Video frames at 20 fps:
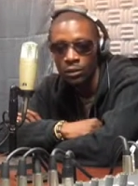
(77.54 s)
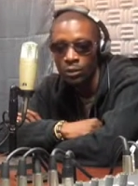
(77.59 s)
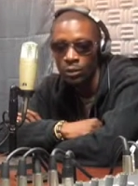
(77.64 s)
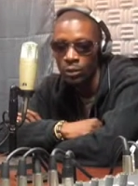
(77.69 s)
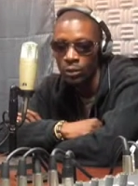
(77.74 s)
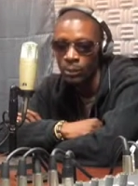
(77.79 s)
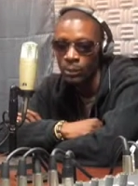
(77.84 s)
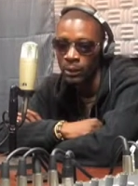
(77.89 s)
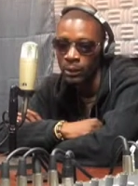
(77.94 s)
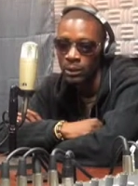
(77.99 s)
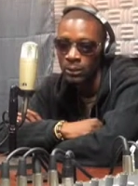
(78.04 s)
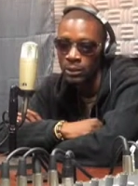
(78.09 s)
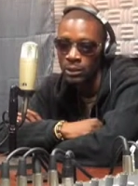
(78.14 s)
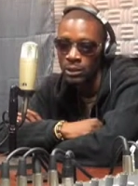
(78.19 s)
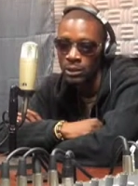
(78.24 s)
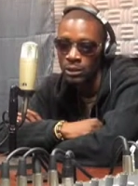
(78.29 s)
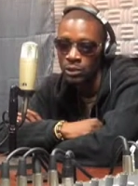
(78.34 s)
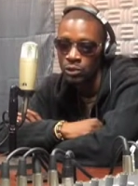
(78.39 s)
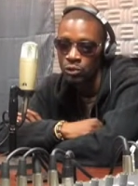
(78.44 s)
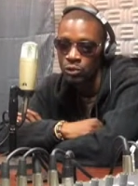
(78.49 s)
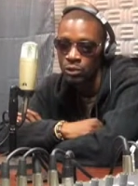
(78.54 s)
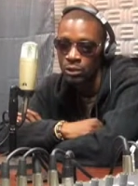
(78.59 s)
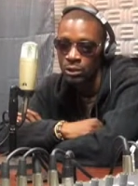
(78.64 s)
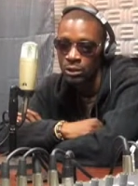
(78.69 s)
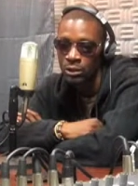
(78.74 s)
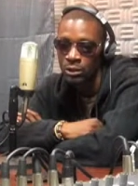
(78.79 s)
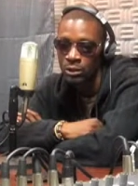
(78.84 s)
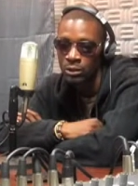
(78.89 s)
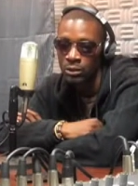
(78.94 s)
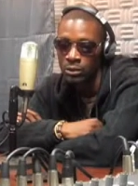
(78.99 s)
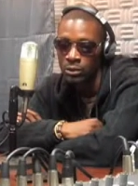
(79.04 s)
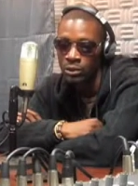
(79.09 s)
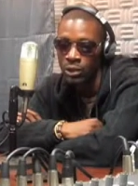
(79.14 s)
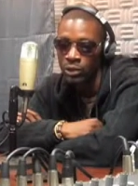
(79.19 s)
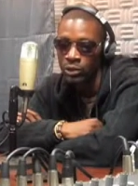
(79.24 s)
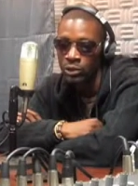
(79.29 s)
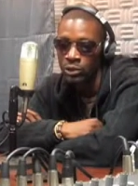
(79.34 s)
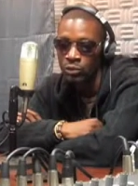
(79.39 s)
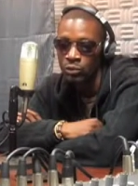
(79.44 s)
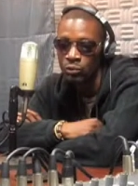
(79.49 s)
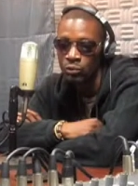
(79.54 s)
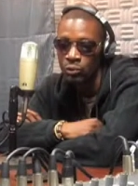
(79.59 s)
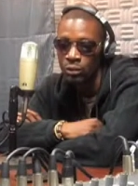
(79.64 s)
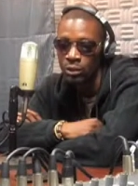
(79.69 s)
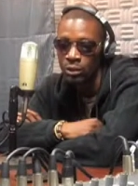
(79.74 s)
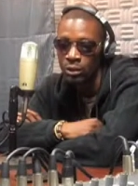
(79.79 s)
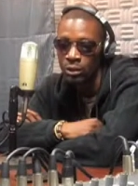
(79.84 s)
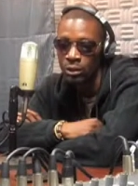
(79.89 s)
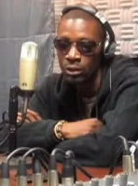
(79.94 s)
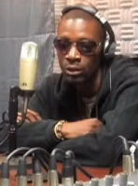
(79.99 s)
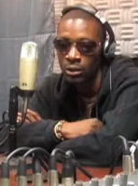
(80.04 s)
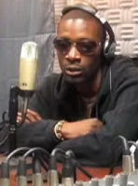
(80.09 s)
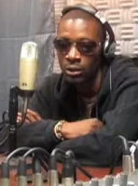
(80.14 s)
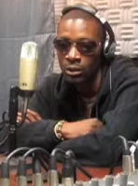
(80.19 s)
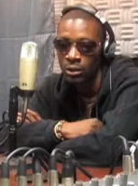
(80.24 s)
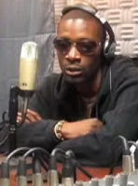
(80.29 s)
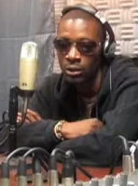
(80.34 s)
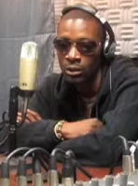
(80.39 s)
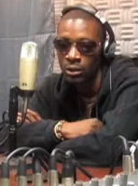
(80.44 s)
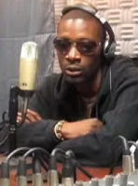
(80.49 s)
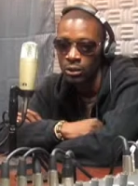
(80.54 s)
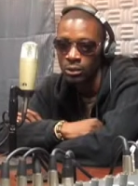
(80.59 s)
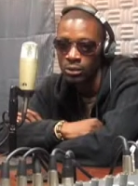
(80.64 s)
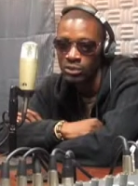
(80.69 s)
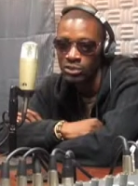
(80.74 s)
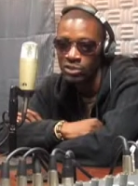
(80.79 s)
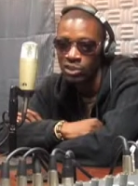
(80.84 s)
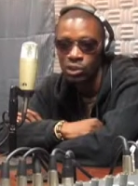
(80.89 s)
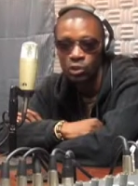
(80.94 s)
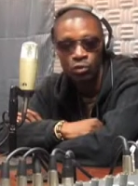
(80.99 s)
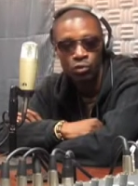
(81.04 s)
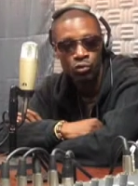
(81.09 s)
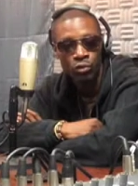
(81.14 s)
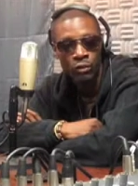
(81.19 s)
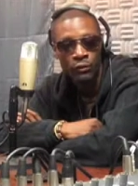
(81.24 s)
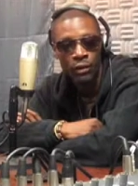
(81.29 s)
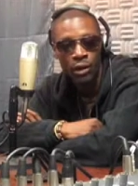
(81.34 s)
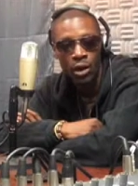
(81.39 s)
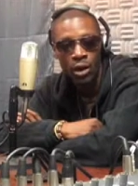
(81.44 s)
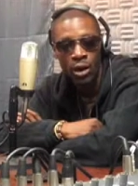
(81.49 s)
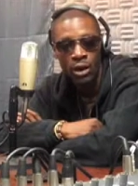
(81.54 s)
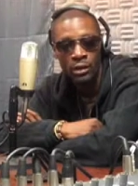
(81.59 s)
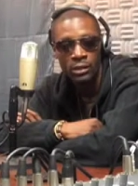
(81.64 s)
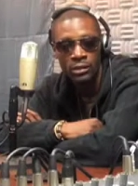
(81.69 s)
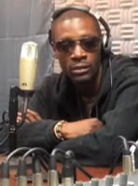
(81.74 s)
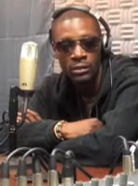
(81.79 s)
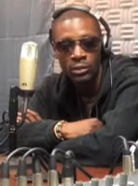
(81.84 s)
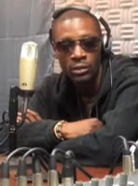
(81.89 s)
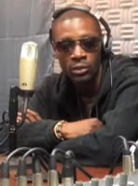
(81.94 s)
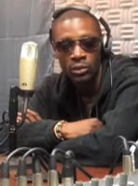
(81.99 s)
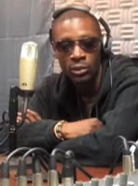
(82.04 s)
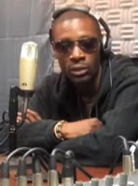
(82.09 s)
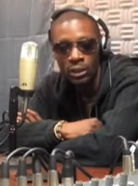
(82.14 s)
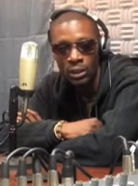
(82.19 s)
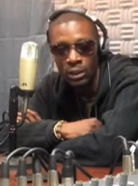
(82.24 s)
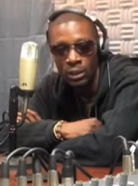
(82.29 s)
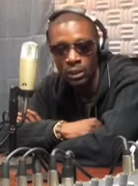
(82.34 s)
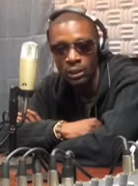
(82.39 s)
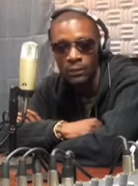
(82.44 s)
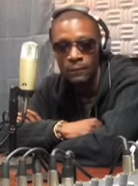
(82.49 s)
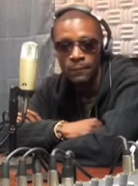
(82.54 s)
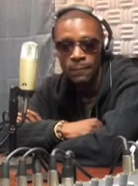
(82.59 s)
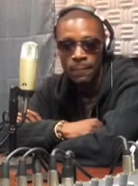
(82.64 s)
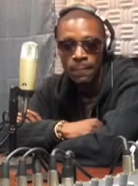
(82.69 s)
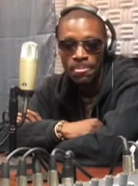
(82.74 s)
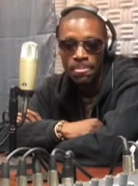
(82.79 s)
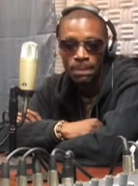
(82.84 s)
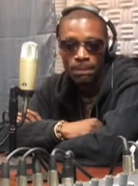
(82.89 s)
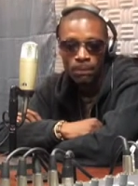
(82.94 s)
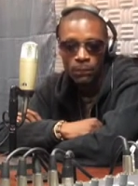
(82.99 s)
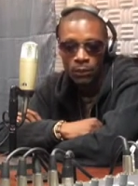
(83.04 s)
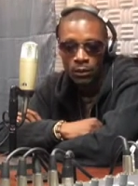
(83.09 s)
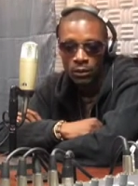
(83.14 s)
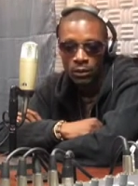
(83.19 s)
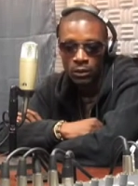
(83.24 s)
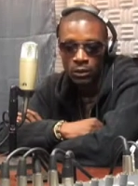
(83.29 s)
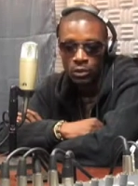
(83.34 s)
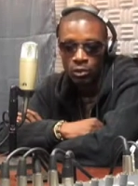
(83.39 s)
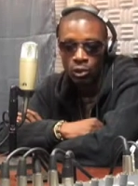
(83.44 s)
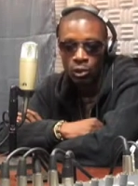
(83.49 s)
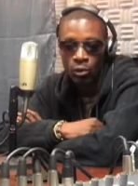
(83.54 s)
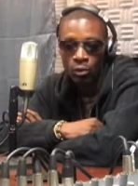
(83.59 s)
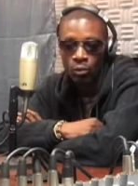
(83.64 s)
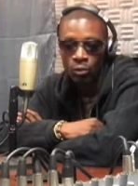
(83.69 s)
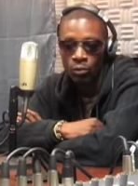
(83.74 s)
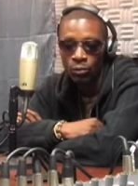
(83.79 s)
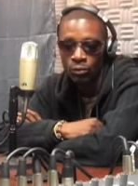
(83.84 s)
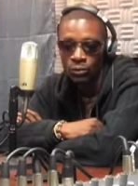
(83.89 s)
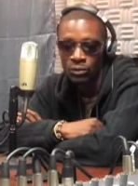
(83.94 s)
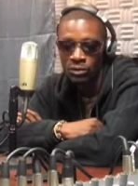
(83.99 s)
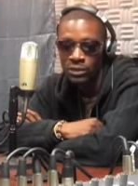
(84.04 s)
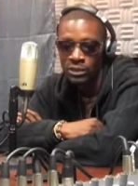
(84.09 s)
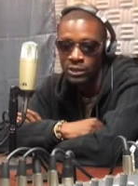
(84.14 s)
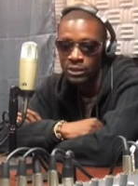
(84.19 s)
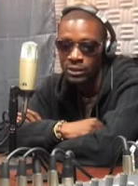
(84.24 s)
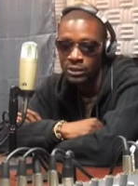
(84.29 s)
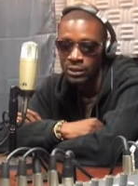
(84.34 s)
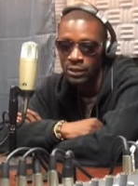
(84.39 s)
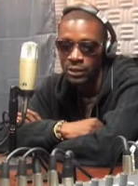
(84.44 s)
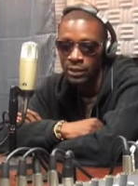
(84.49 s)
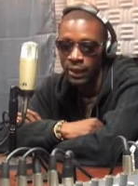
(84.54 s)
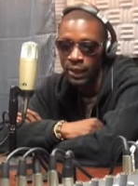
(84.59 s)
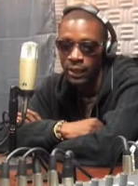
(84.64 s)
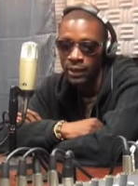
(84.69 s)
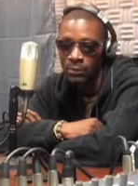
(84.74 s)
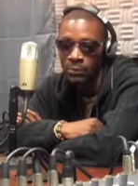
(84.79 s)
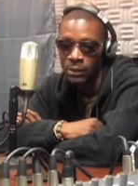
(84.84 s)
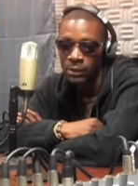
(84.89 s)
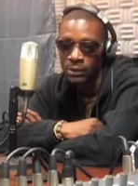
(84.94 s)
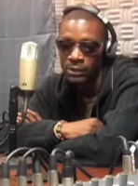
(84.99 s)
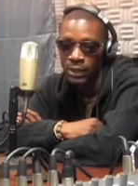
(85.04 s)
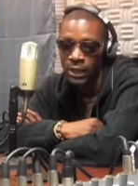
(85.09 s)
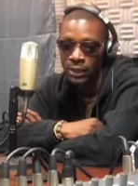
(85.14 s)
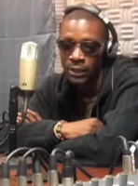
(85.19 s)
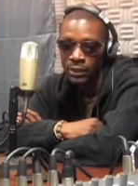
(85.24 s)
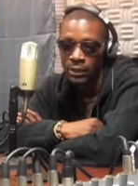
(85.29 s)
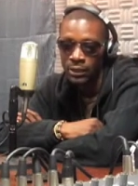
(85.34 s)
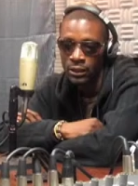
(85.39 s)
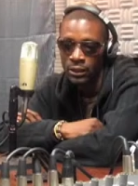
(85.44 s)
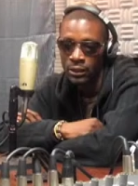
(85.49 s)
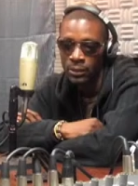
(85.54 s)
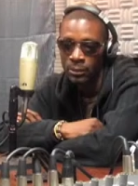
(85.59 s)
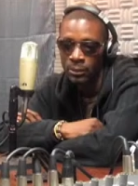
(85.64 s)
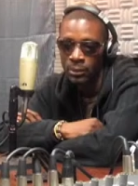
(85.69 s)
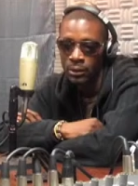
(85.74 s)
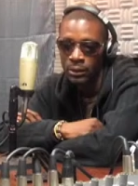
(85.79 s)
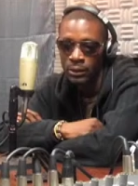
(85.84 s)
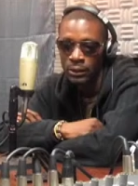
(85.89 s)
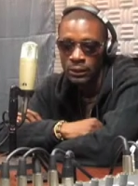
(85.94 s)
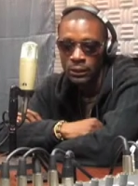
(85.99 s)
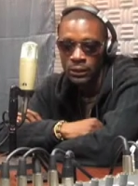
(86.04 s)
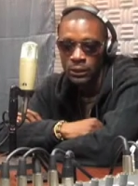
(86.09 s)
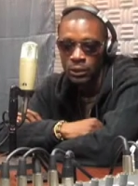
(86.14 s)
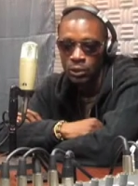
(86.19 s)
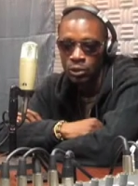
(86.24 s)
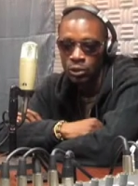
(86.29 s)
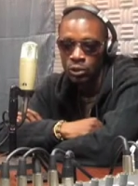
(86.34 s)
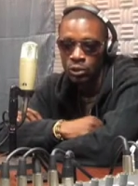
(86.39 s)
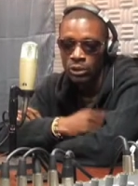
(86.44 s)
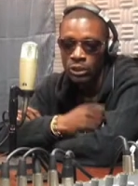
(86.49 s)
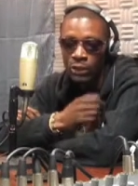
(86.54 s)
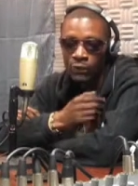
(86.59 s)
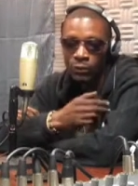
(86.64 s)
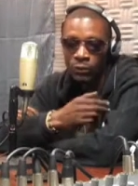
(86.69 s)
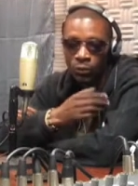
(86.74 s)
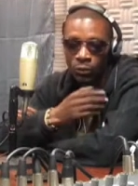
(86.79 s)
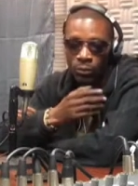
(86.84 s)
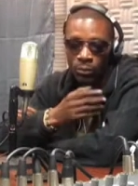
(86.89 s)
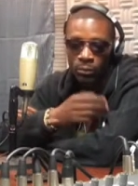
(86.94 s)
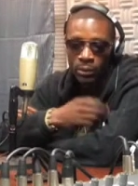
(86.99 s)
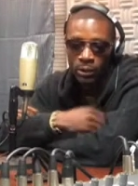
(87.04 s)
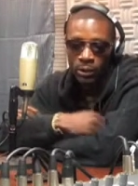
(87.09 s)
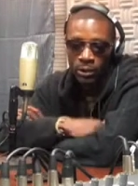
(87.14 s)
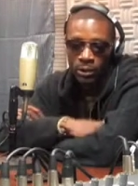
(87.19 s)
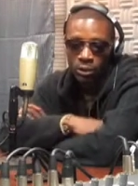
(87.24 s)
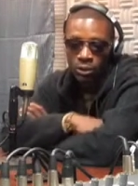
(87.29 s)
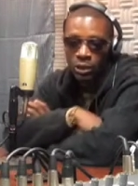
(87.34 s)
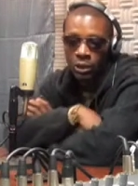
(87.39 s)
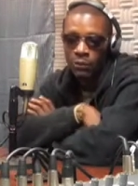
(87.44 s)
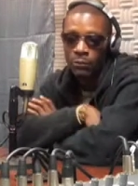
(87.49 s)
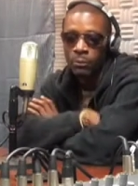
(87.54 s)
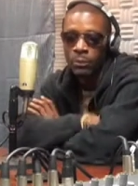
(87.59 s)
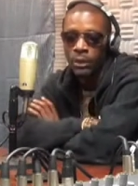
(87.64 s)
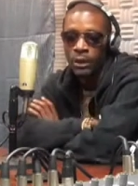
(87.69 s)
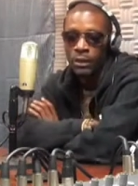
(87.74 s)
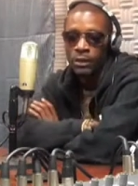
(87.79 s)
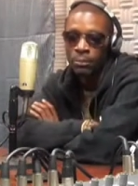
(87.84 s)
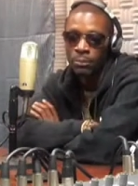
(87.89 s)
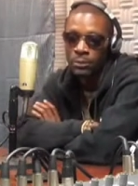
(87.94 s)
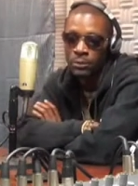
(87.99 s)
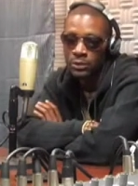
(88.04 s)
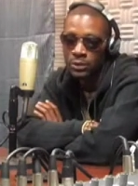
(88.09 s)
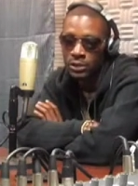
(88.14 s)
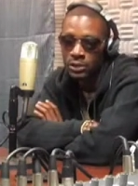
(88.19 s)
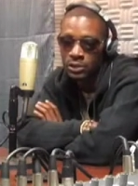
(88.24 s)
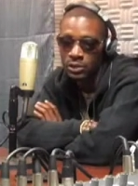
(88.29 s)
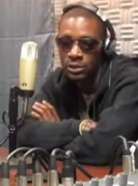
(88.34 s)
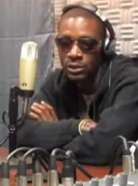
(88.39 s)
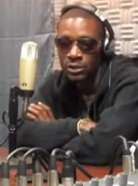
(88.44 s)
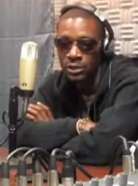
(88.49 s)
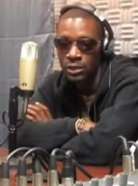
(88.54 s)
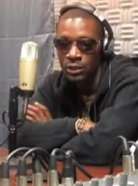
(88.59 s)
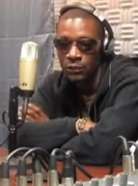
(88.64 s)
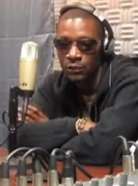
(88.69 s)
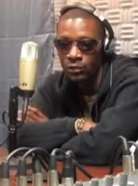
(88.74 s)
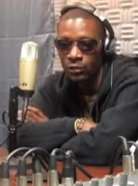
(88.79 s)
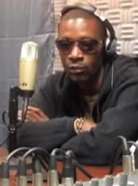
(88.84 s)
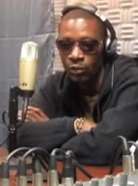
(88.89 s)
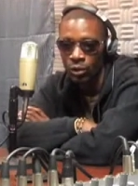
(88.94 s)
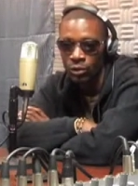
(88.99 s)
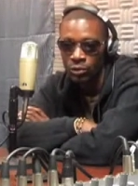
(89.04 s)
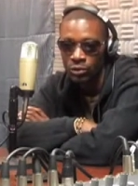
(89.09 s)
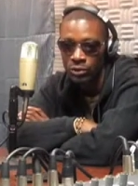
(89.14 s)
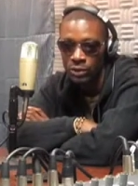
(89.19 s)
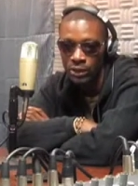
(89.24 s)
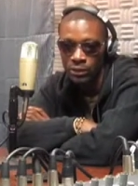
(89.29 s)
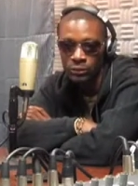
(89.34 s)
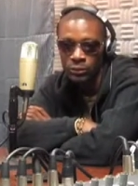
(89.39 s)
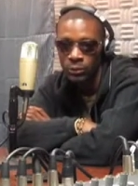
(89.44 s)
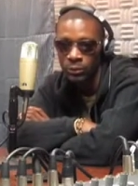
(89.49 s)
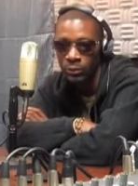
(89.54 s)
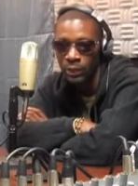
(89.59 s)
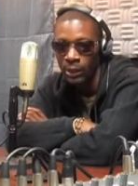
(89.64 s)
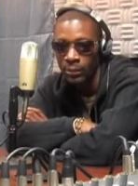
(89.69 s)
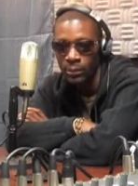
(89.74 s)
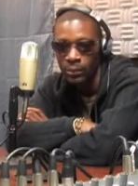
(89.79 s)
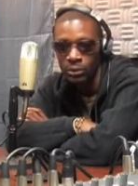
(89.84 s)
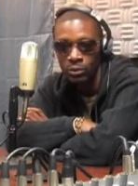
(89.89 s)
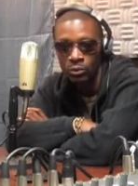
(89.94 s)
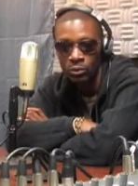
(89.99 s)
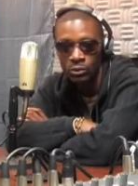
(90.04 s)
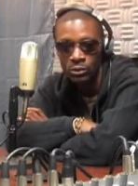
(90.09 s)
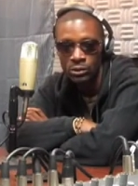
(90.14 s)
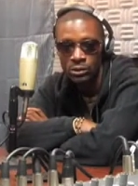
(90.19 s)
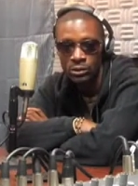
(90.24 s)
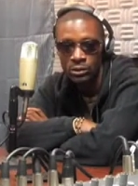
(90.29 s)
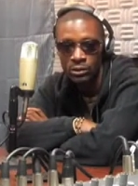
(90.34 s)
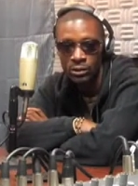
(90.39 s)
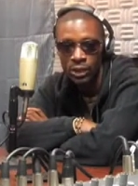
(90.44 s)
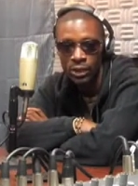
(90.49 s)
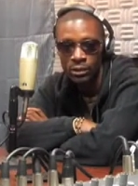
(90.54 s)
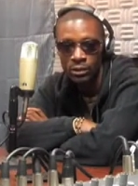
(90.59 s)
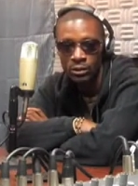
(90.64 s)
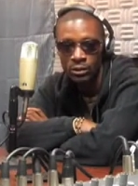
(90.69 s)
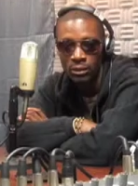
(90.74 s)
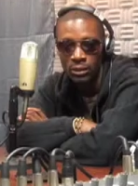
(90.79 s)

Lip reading: You know what I mean? Because you can turn into a single-driven artist and you'll eat, 6 to 8 months out the year, but you'll never be able to position yourself to grow. So that's really what I've been doing, is just trying to